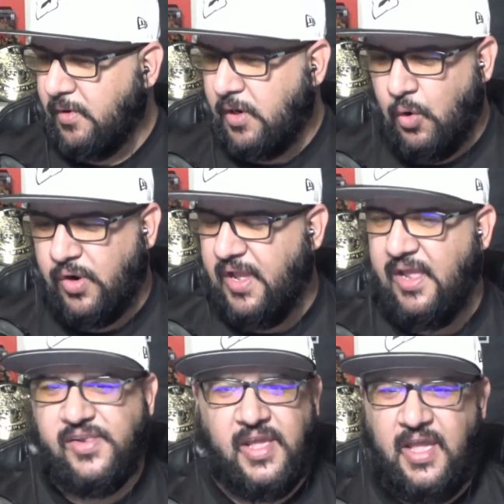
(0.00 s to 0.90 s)
going
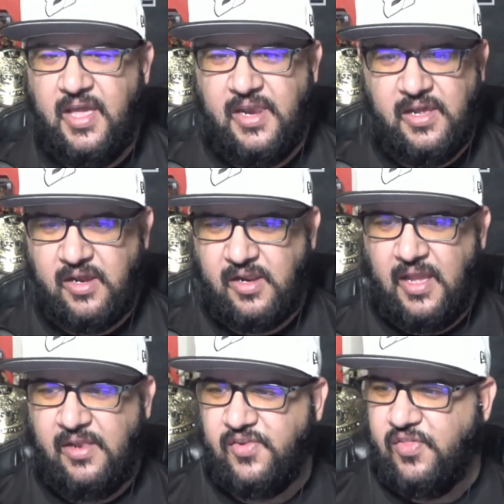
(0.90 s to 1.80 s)
head to head
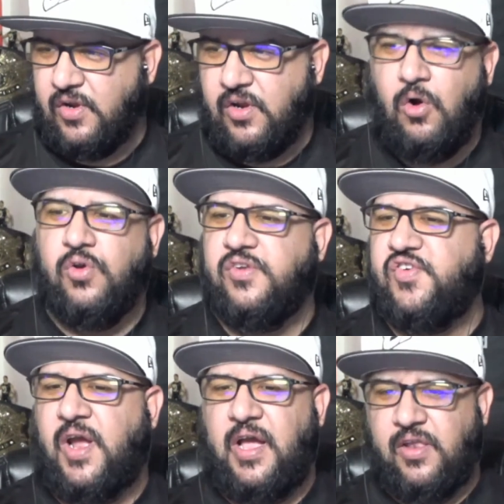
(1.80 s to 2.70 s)
against the golden
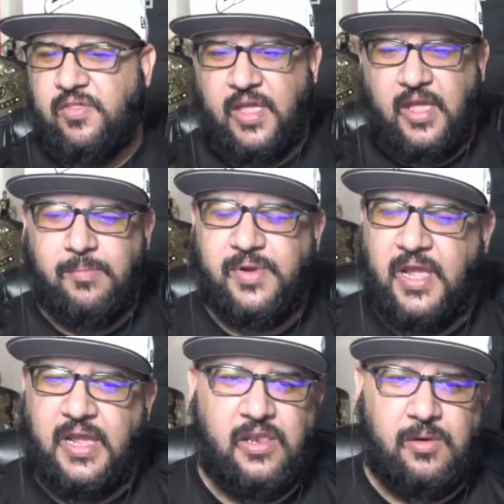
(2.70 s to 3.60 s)
child of the
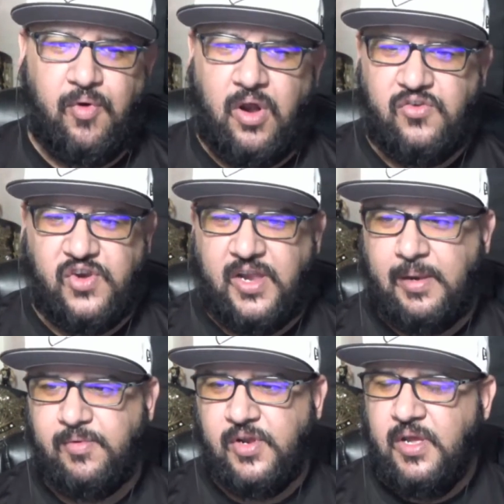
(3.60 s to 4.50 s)
NBA and LeBron
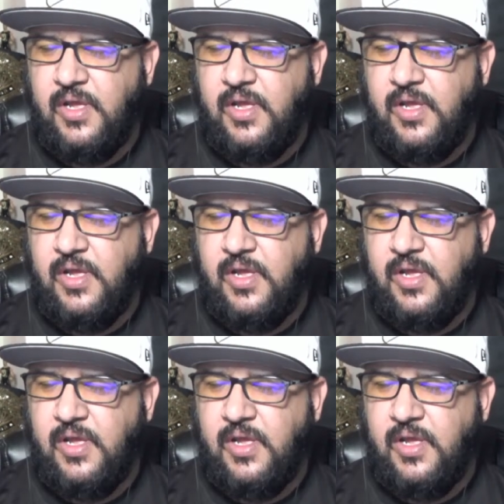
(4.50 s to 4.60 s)
James.